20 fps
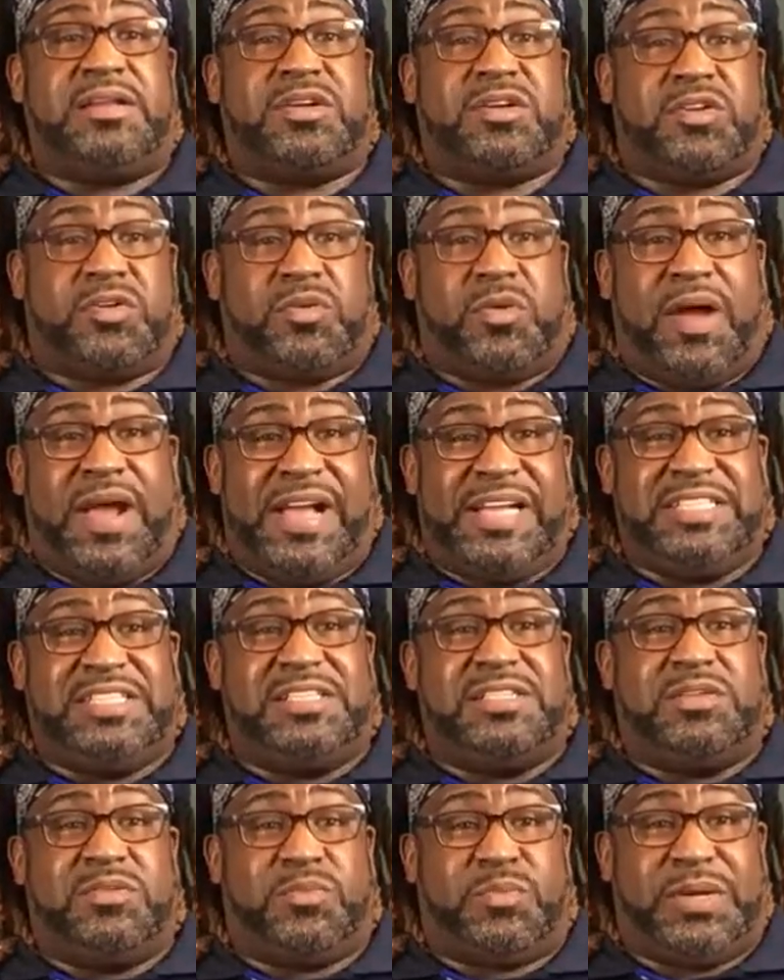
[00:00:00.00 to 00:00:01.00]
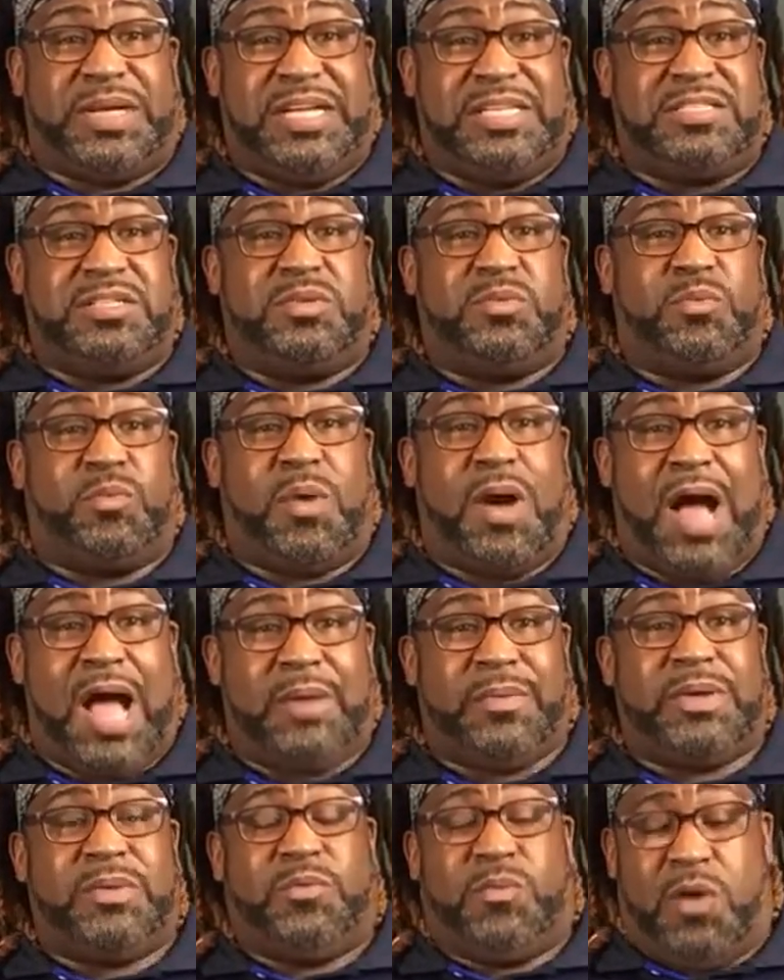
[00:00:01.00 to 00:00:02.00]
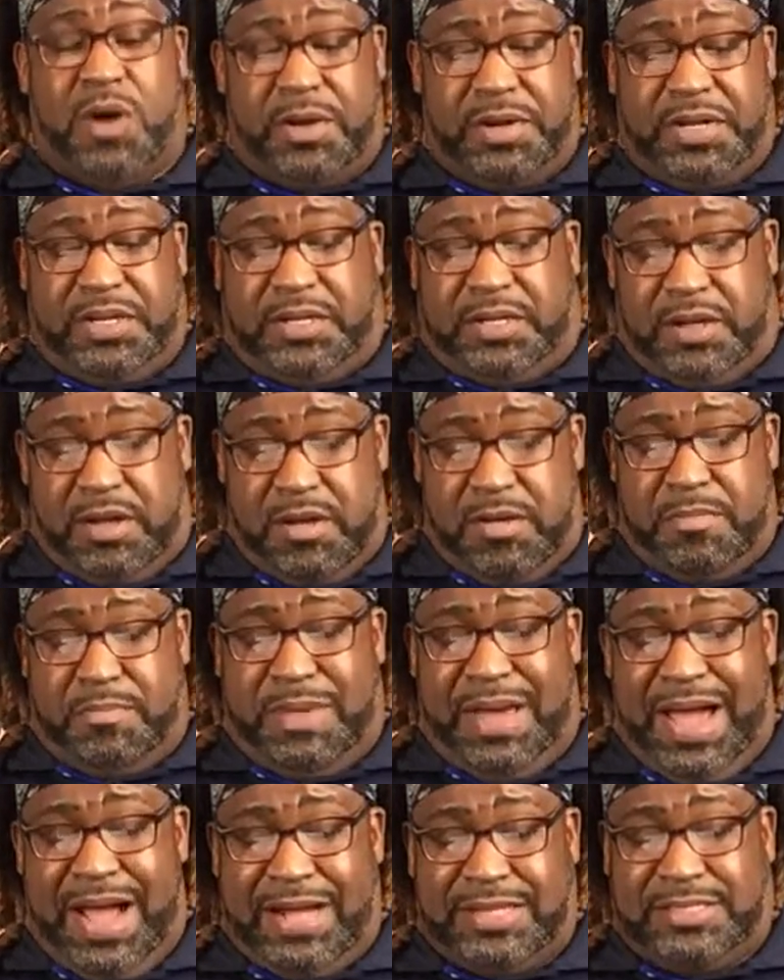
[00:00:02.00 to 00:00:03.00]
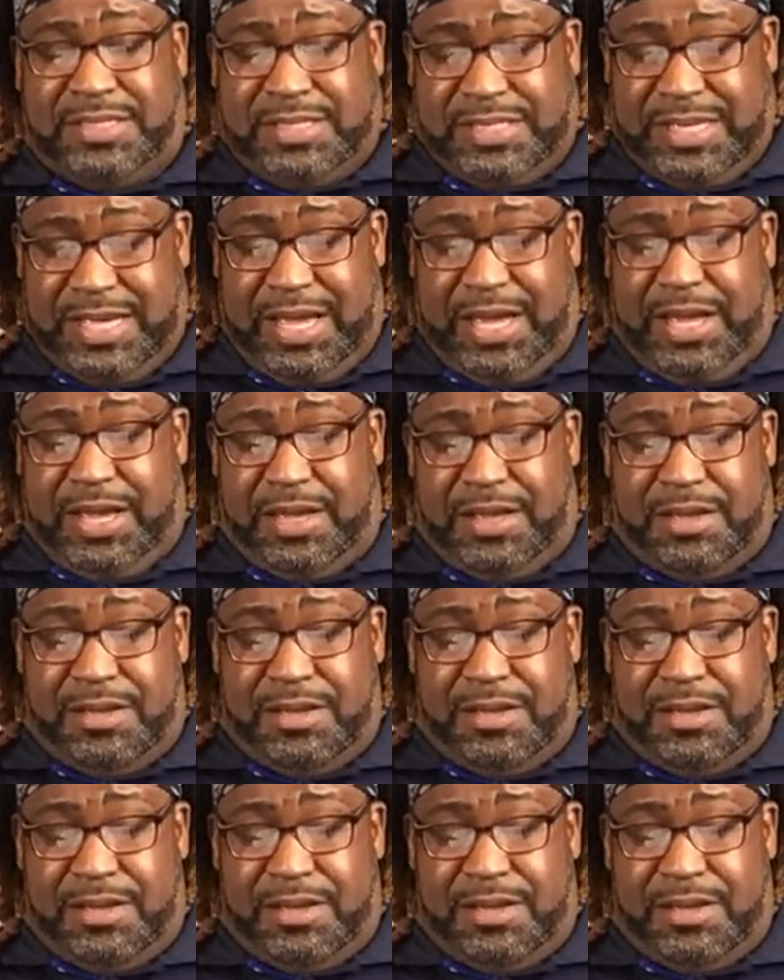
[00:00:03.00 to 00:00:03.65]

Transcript: crazy the reason why we wanted to come back today.